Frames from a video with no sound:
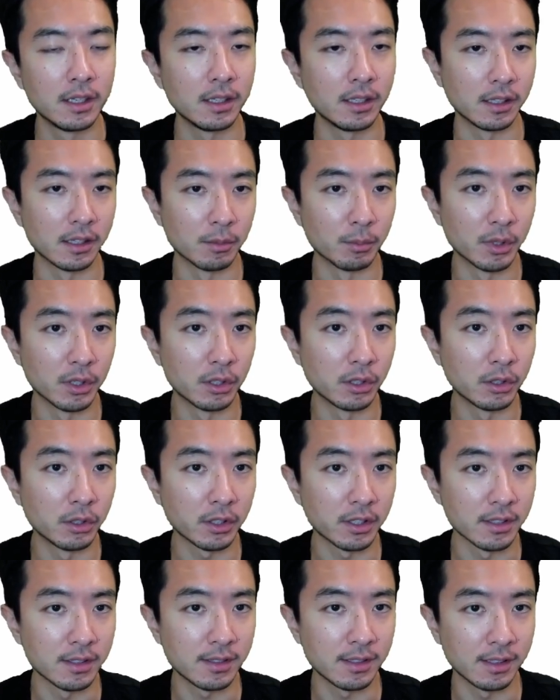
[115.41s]
In the middle, you
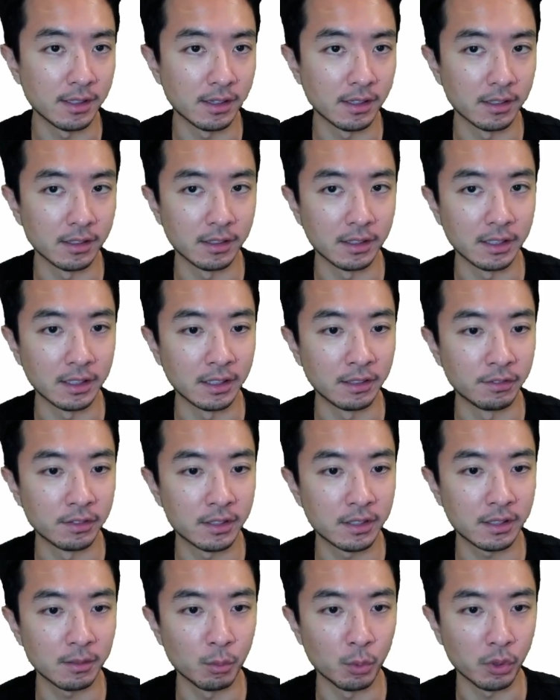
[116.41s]
can see the
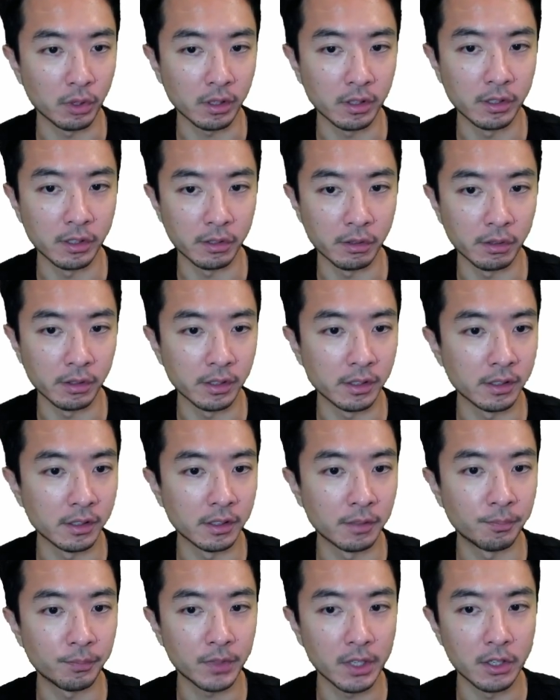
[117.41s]
leaves more
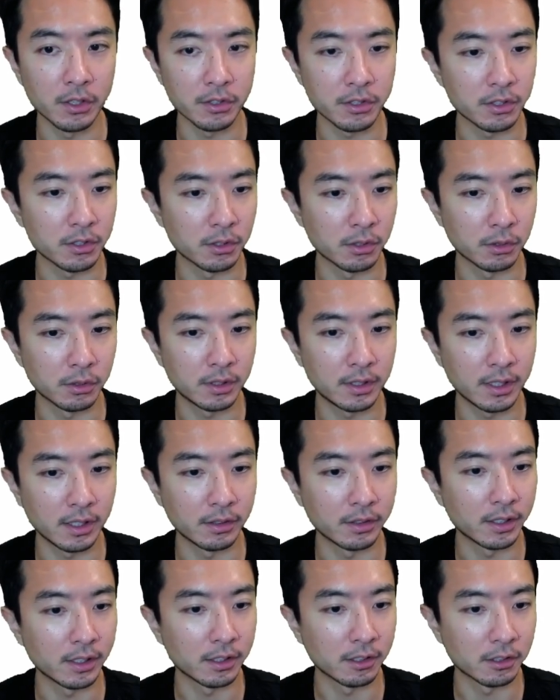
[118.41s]
clearly. Also
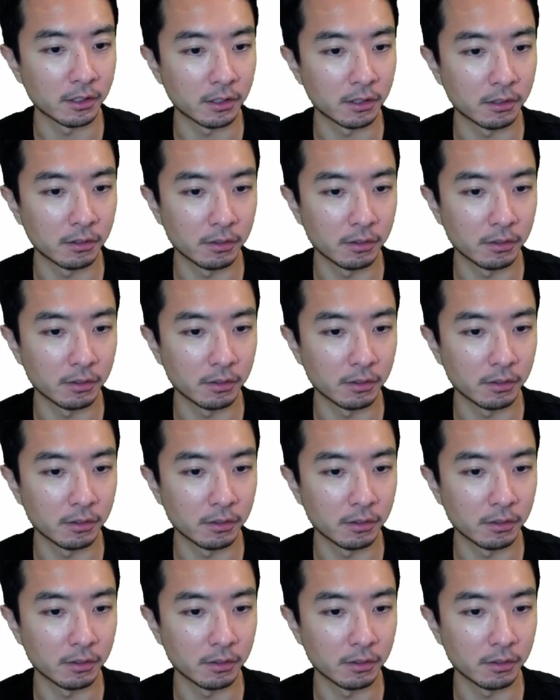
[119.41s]
down here,